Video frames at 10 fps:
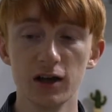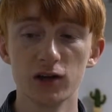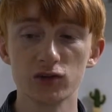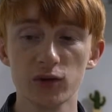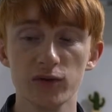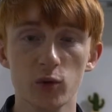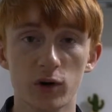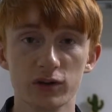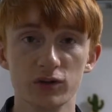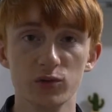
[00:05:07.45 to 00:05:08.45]
So if you
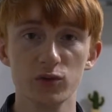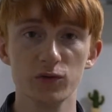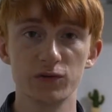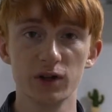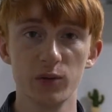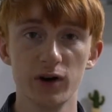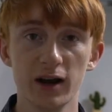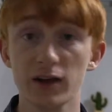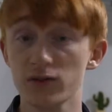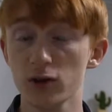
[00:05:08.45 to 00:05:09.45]
want to move somewhere
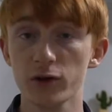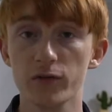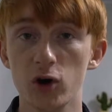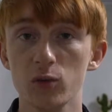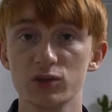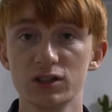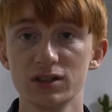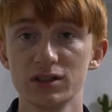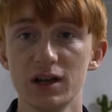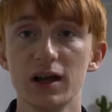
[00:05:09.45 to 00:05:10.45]
and have a lot of
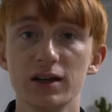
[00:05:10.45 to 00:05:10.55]
options,